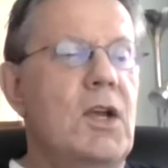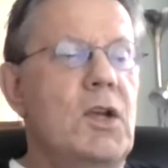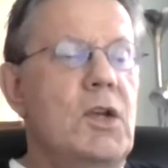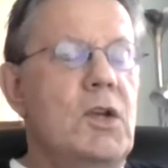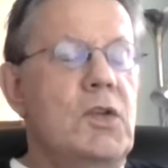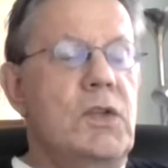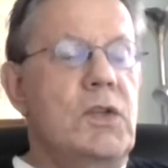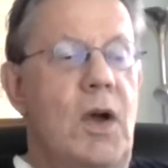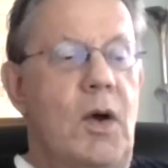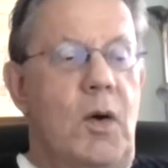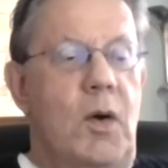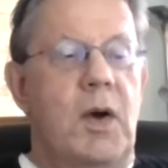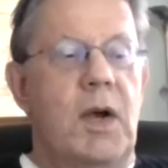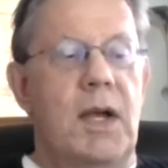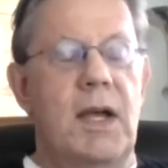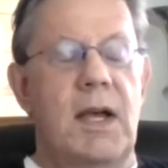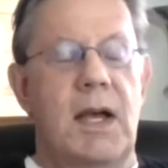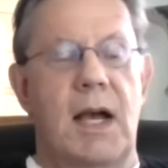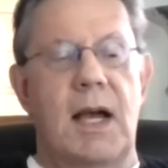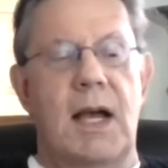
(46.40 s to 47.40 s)
So
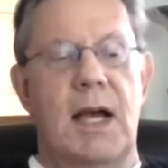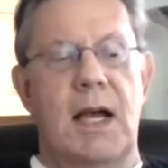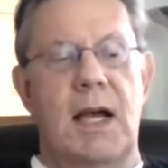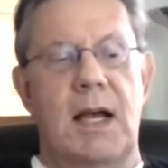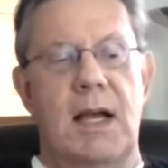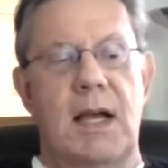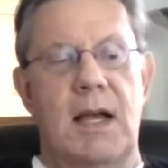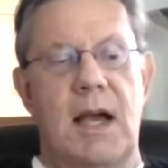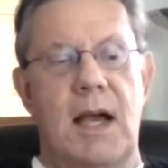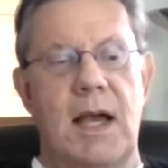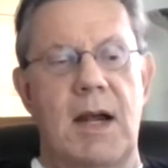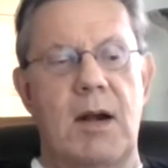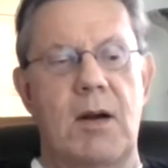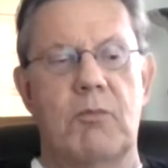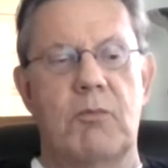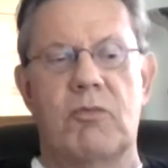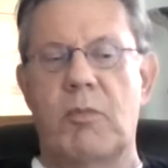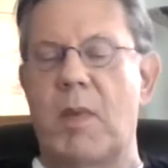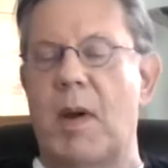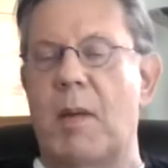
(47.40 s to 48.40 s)
I
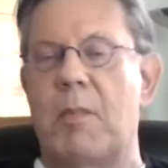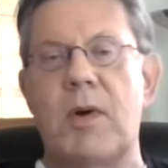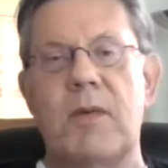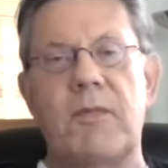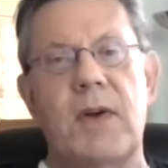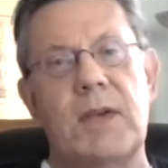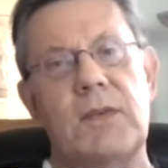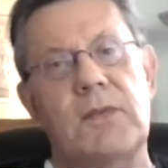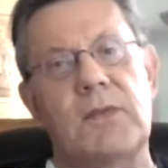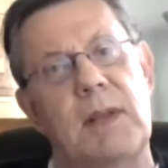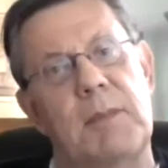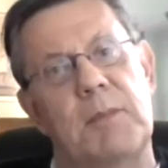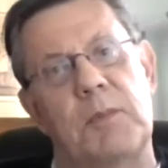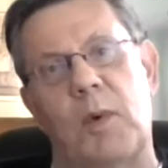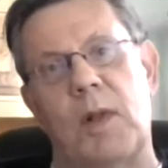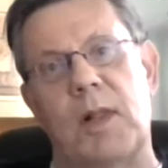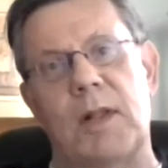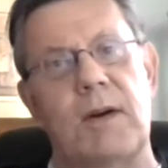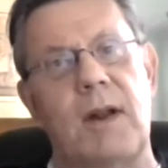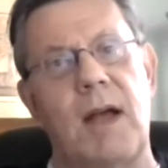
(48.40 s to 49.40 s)
don't remember if I slept
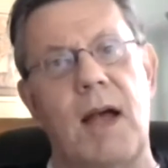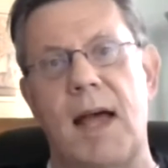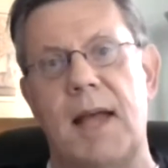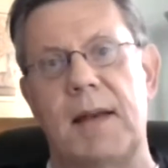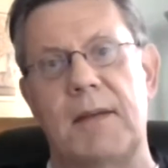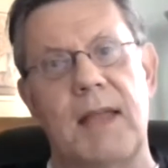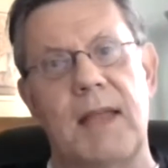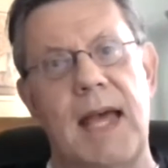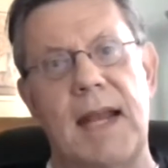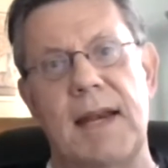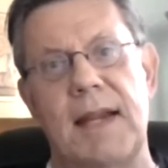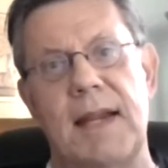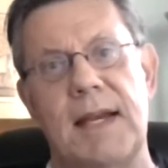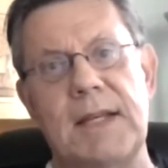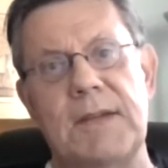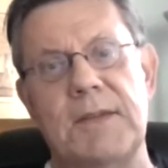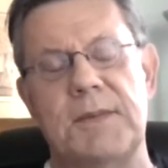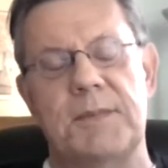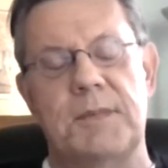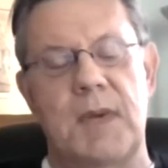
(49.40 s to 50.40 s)
well or not that
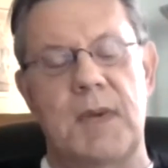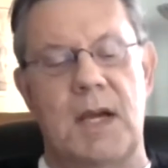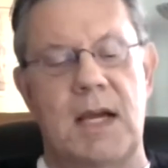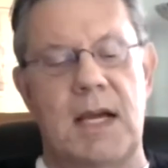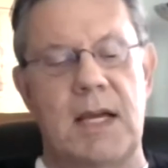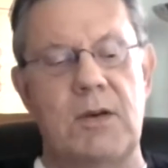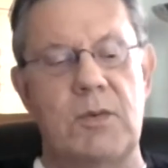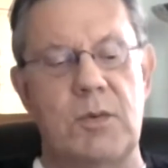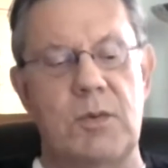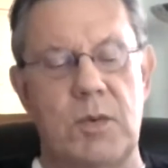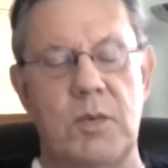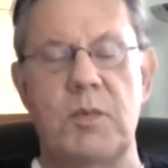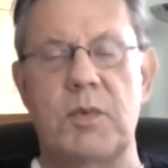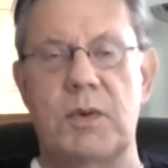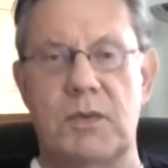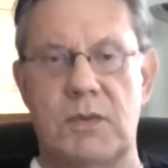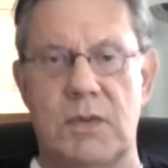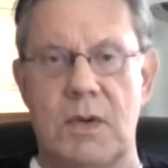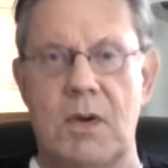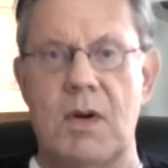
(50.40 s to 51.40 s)
night. I knew it
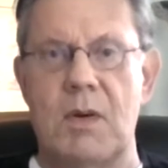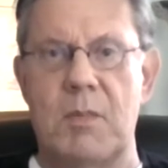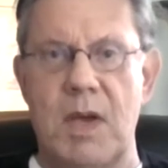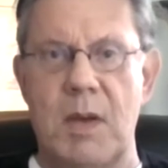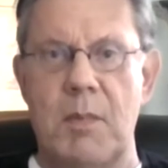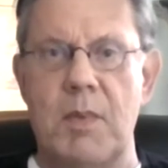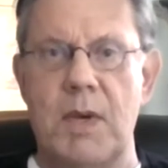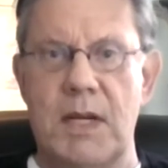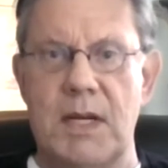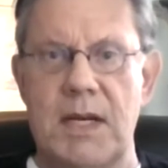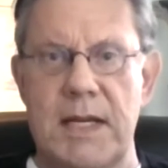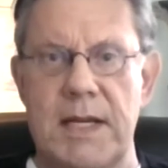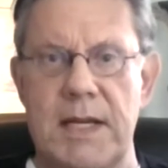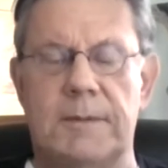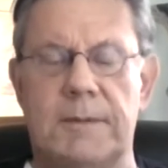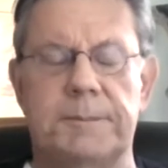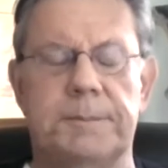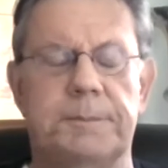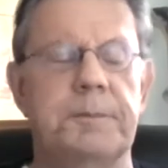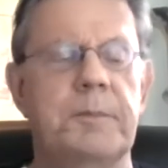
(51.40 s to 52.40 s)
was going to be a big
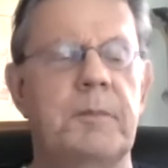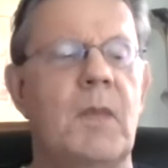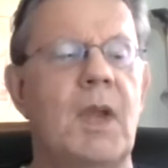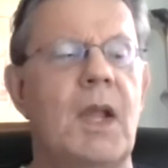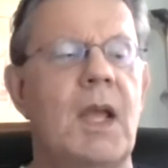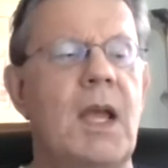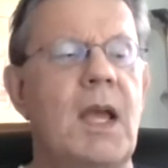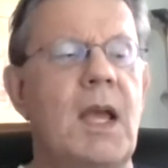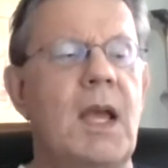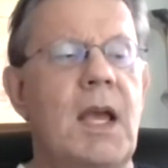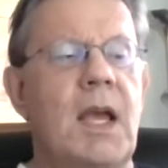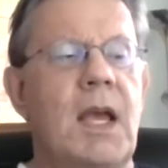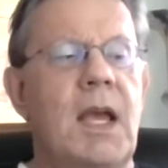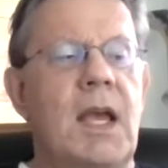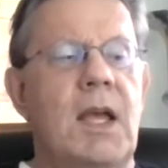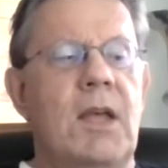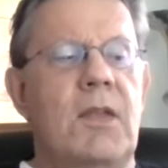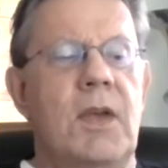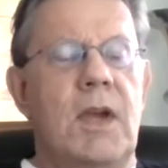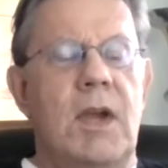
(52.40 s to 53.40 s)
deal.
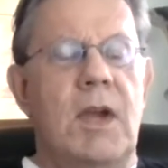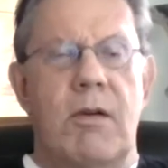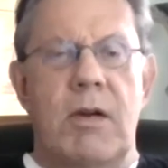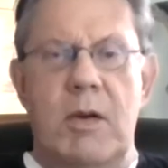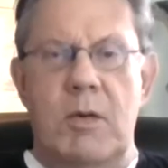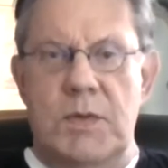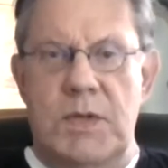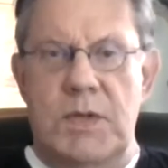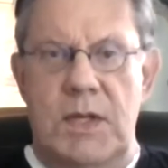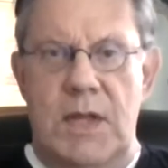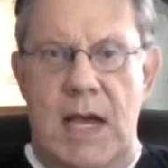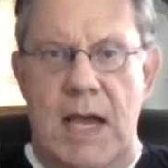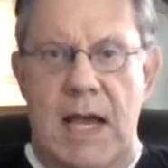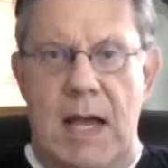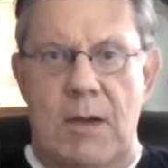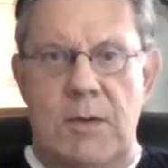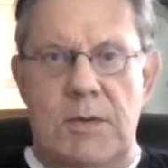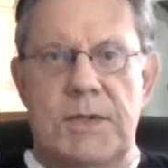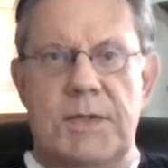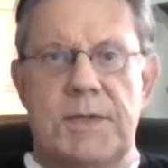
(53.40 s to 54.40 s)
The hearing was in the
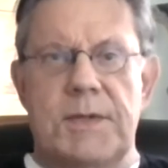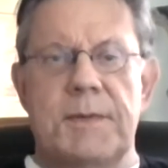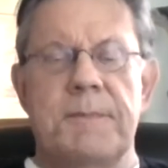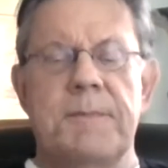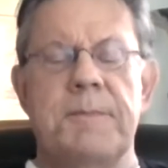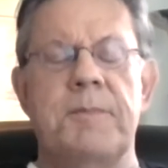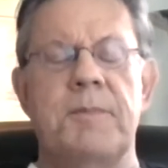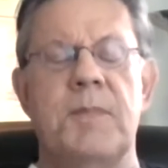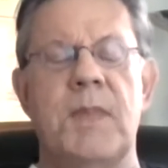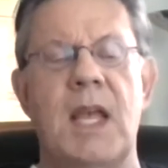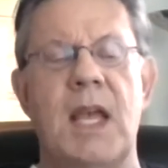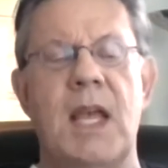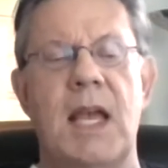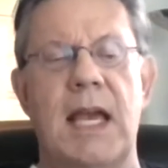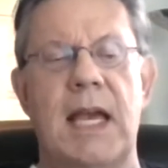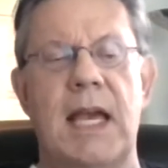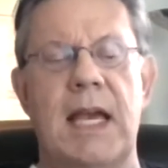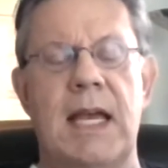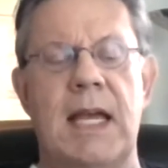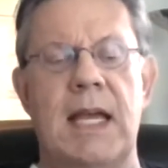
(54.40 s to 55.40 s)
House,
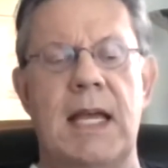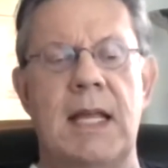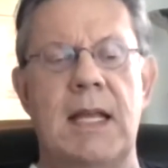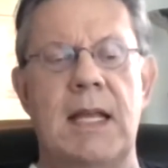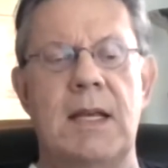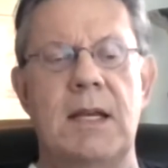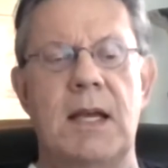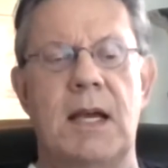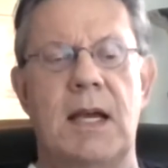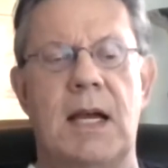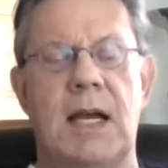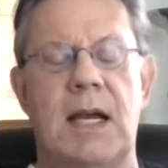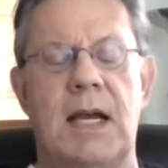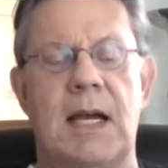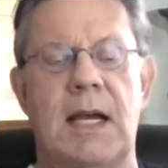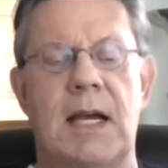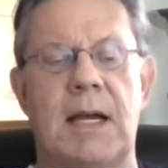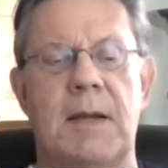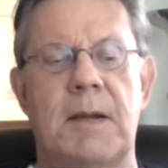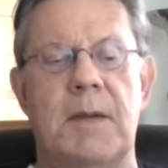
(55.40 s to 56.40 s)
and
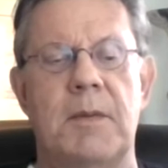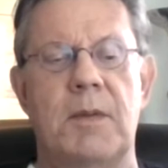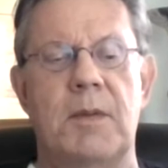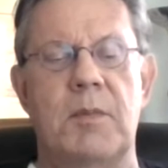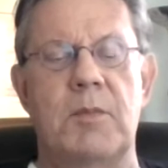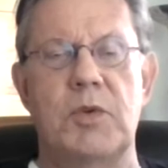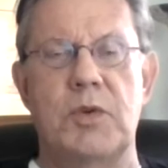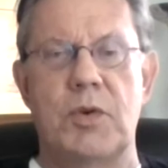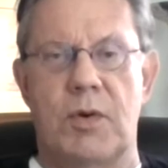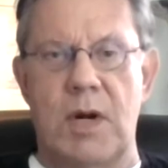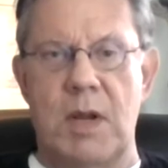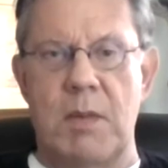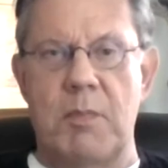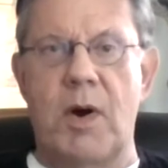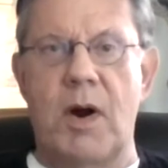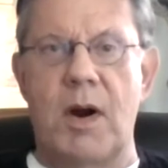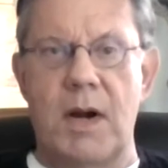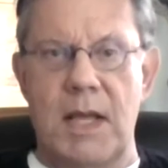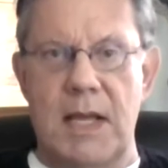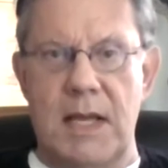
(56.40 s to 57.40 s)
the majority
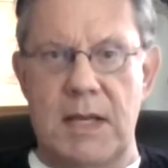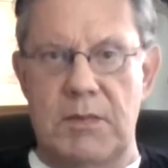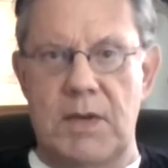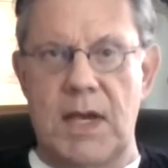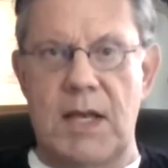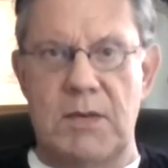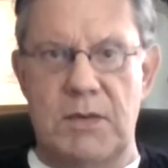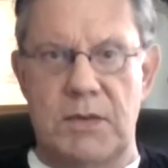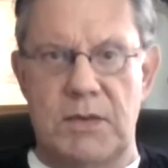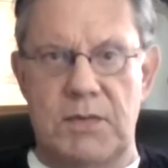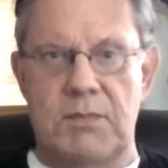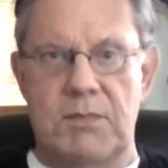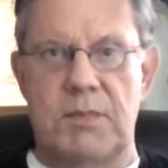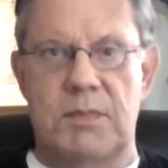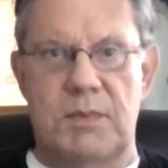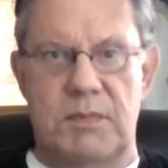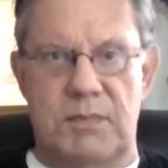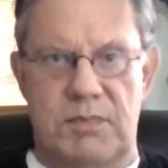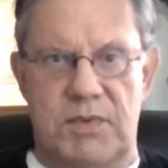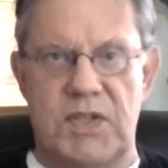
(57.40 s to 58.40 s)
party, as
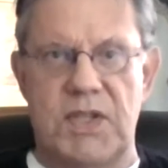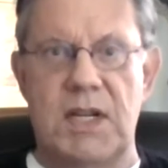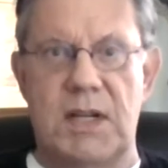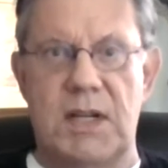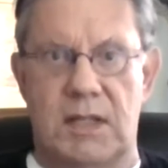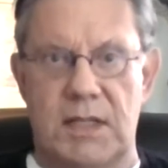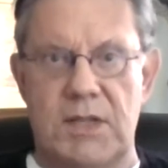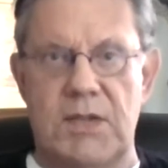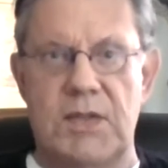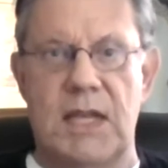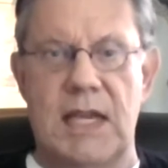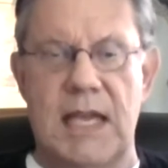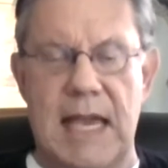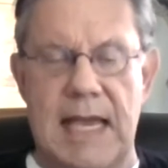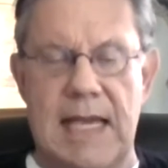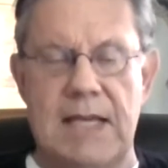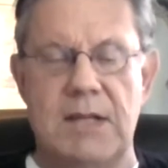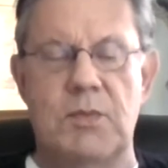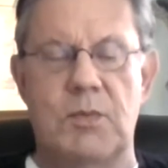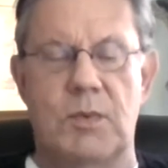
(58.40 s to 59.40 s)
still is the
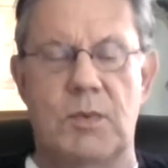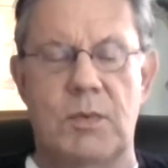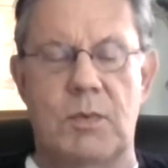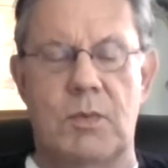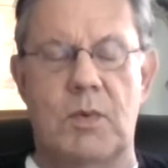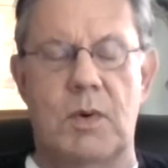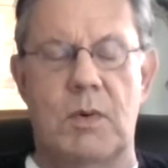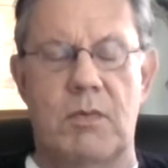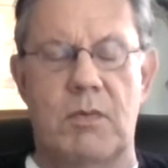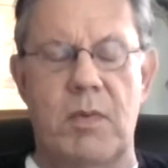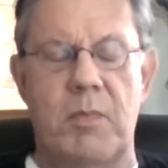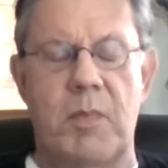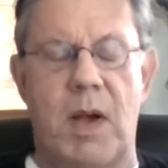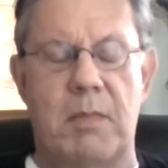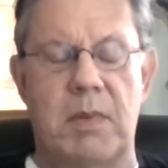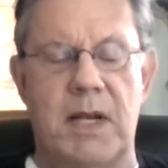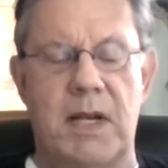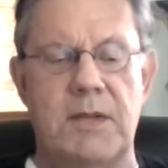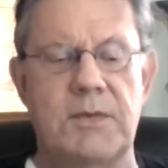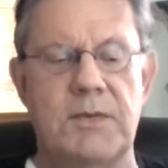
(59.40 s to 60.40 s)
case, were
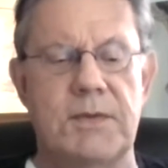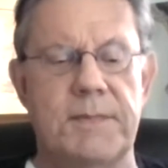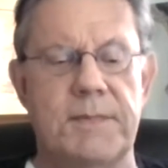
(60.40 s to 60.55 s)
Republicans.